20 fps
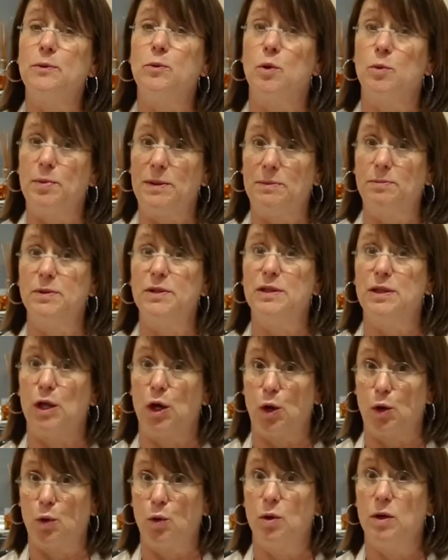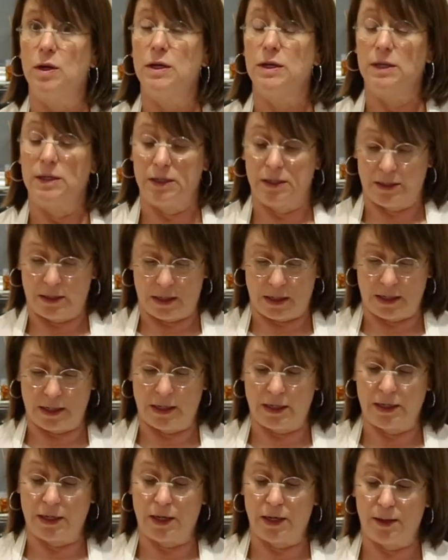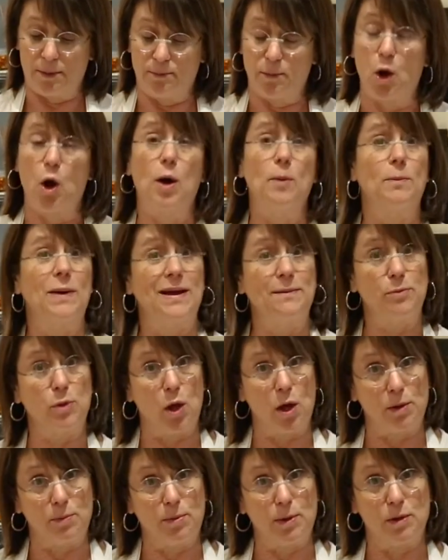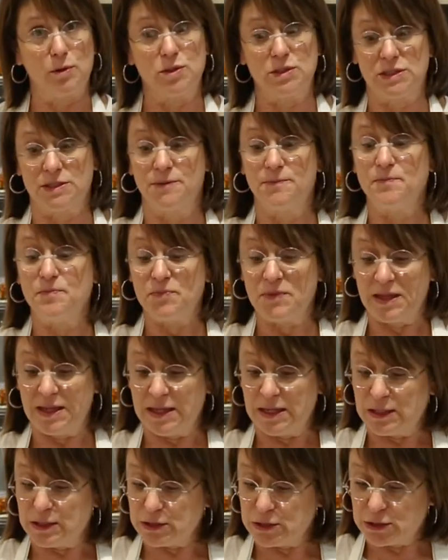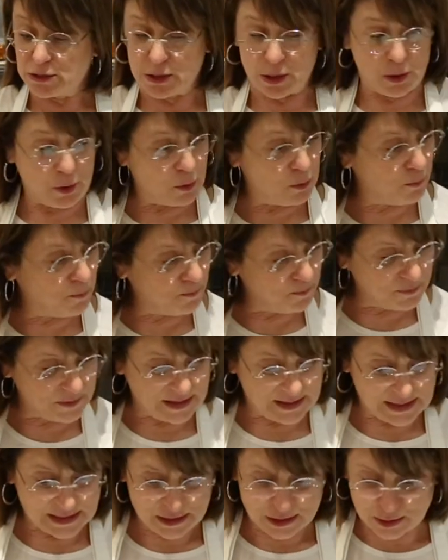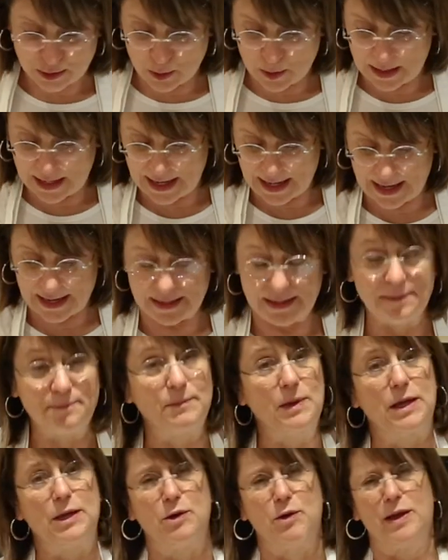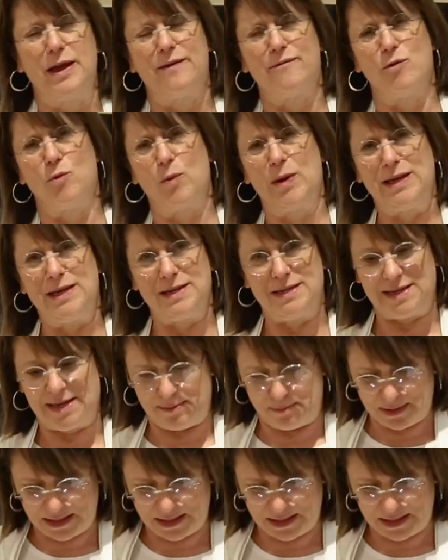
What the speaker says: will be below on my blog post. So let's go ahead. I know I haven't waited 10